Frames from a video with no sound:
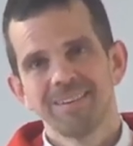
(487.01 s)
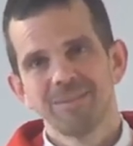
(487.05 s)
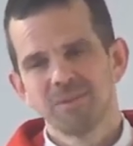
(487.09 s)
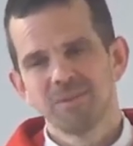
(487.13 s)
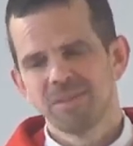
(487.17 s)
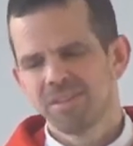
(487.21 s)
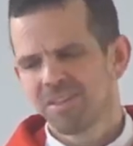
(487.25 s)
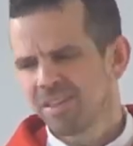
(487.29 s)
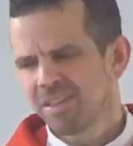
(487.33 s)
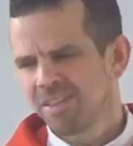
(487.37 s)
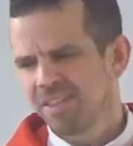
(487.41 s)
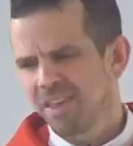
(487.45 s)
We
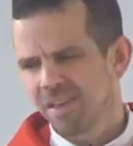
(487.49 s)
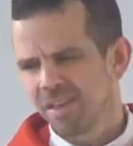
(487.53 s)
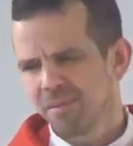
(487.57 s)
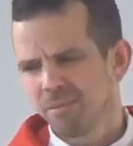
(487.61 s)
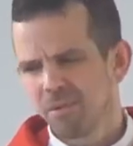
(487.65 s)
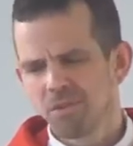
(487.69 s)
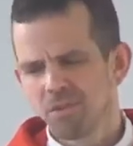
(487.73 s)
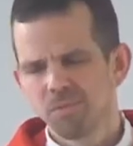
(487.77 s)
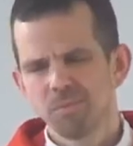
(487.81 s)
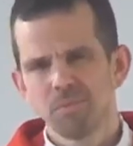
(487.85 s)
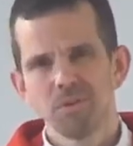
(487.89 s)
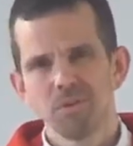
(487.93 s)
see that
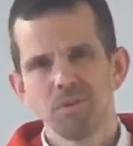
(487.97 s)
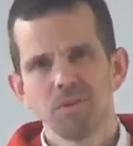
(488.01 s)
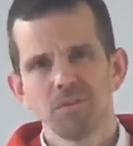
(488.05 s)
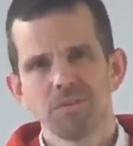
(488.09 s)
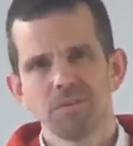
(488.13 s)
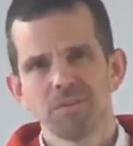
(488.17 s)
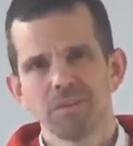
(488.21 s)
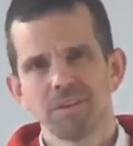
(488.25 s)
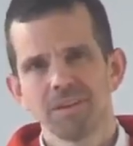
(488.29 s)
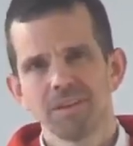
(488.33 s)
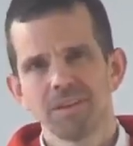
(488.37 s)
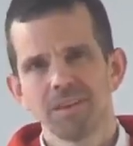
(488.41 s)
most
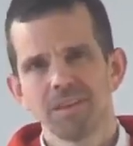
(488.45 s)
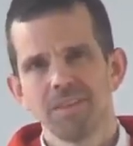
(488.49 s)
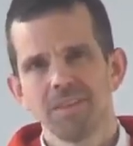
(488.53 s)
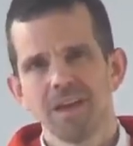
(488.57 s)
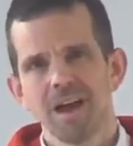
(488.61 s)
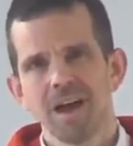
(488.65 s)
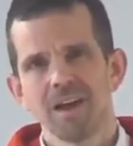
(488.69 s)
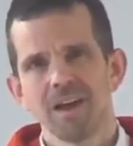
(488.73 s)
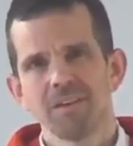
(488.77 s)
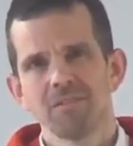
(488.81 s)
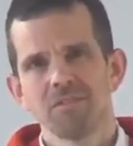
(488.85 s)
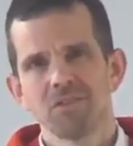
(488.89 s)
beautifully in the
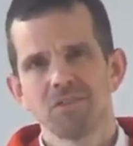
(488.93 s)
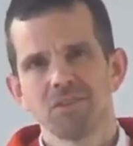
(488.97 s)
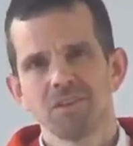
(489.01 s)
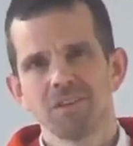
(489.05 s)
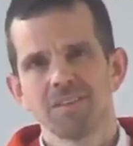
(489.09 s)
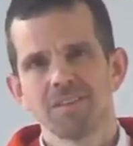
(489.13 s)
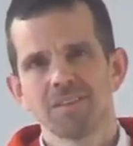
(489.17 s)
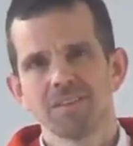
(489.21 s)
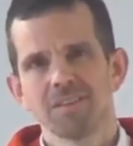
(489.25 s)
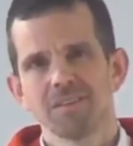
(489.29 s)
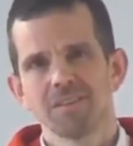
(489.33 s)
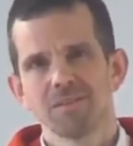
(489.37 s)
heart of
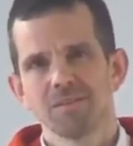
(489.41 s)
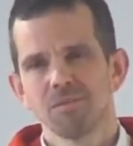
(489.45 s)
Jesus,